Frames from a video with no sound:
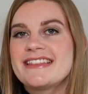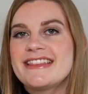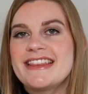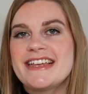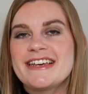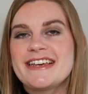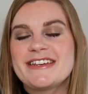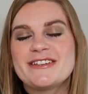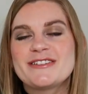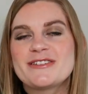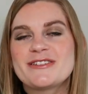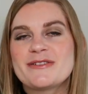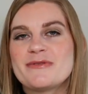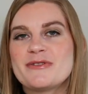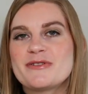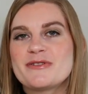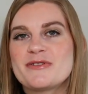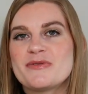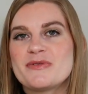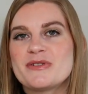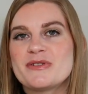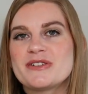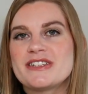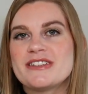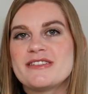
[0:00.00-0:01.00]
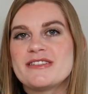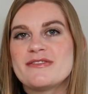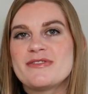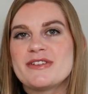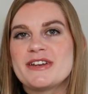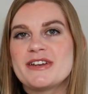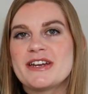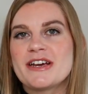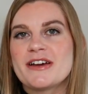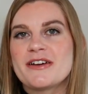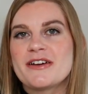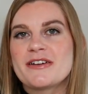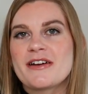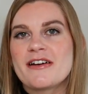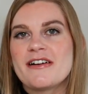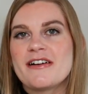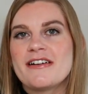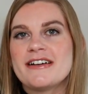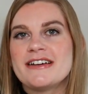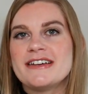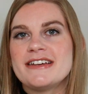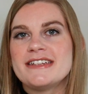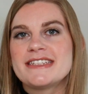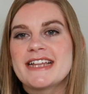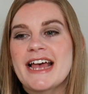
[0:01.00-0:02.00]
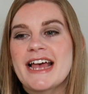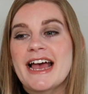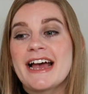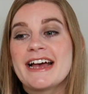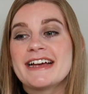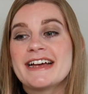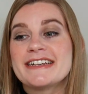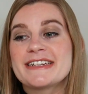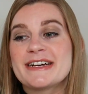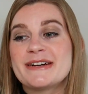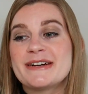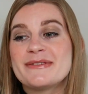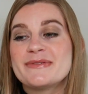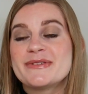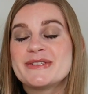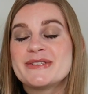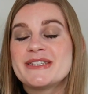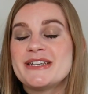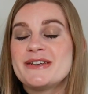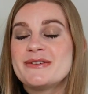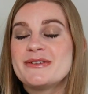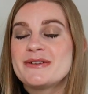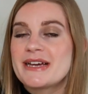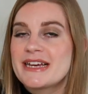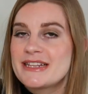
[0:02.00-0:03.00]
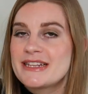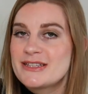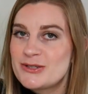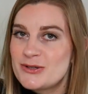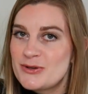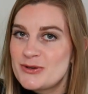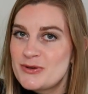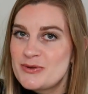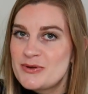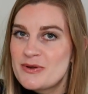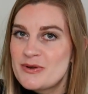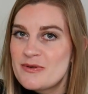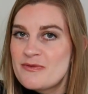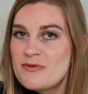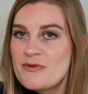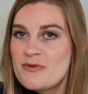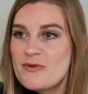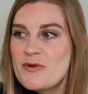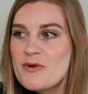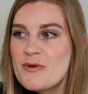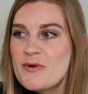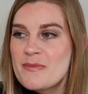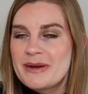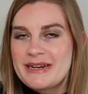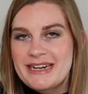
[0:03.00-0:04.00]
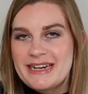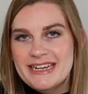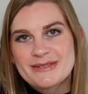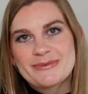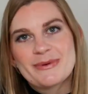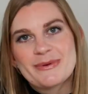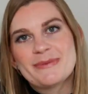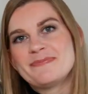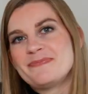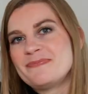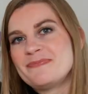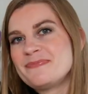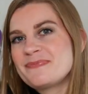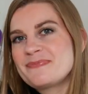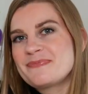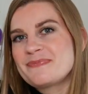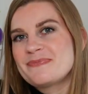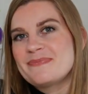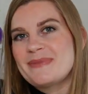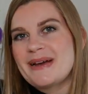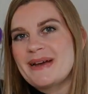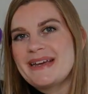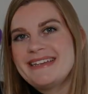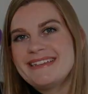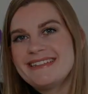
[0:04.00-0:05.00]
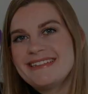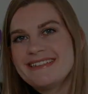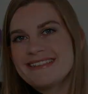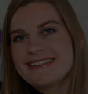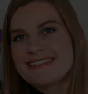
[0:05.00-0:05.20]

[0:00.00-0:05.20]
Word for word: Thank you so much for watching the video guys and I will see you again soon for my next one. Bye!